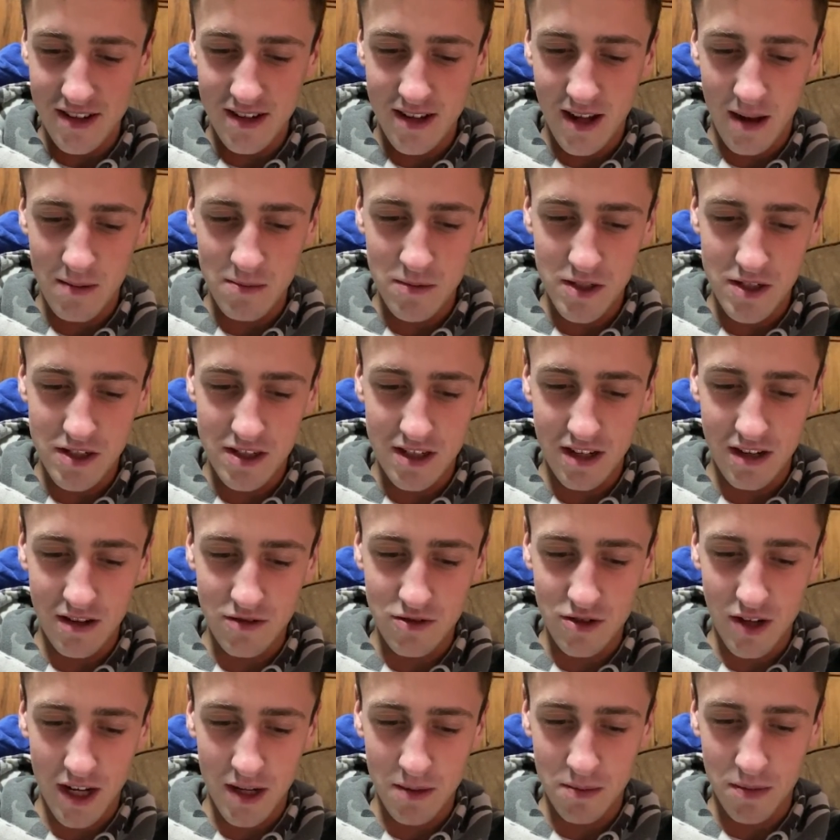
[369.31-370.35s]
I'm just, you know,
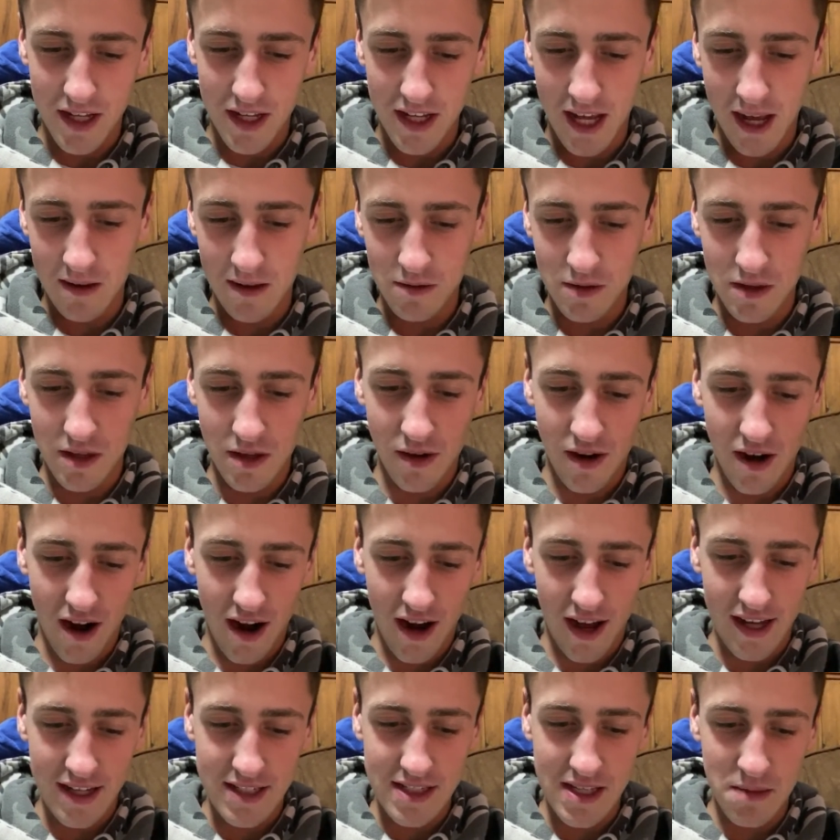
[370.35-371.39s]
trying to play games with you. All right,
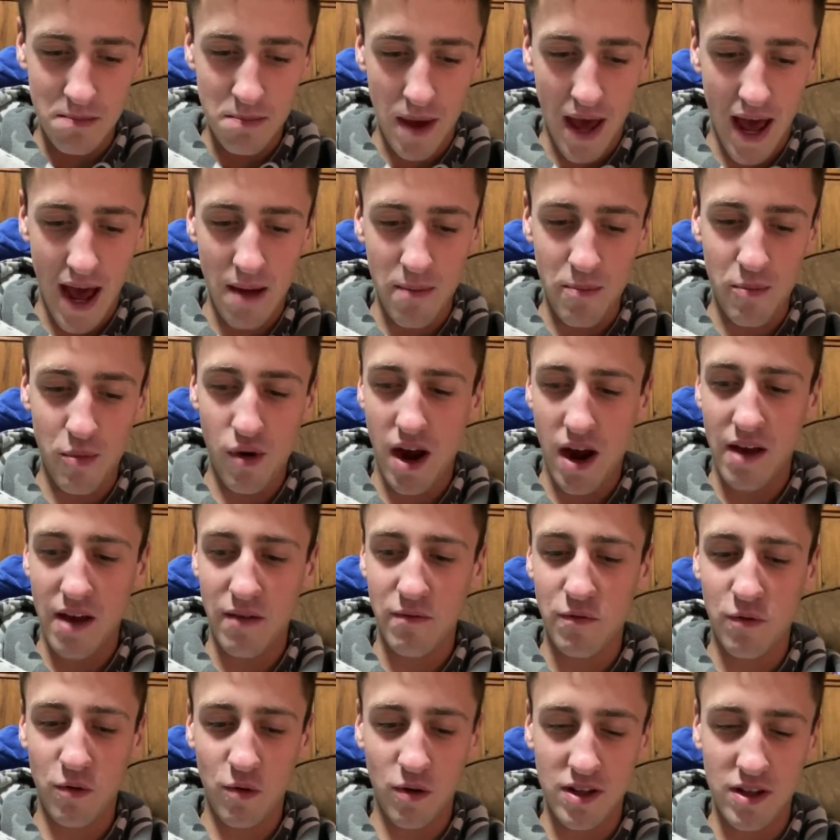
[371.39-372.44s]
I see Pat Prime
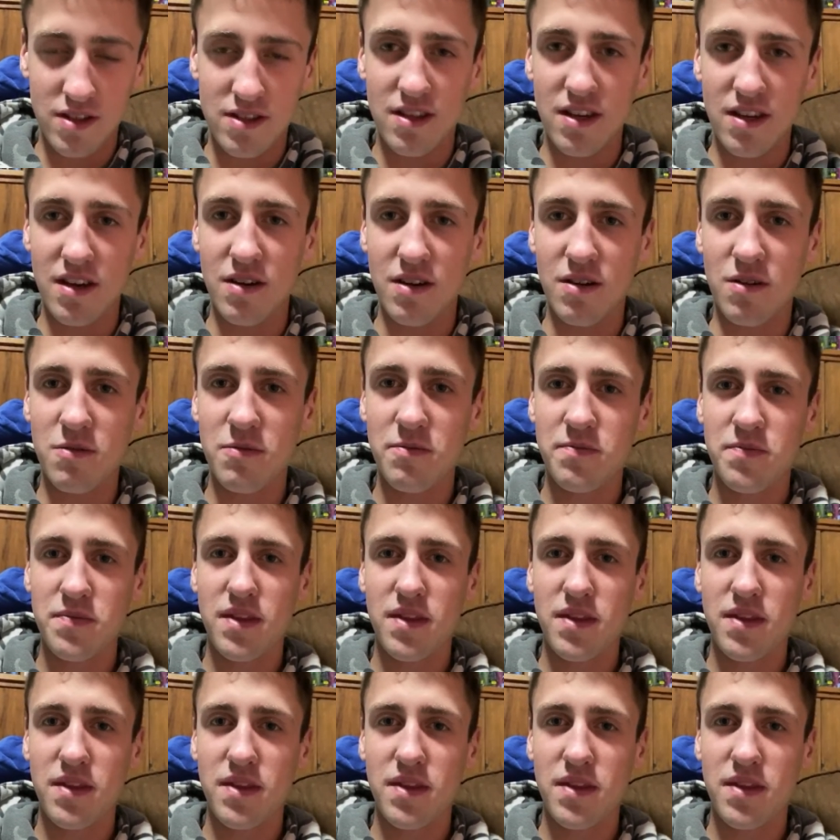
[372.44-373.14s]
42.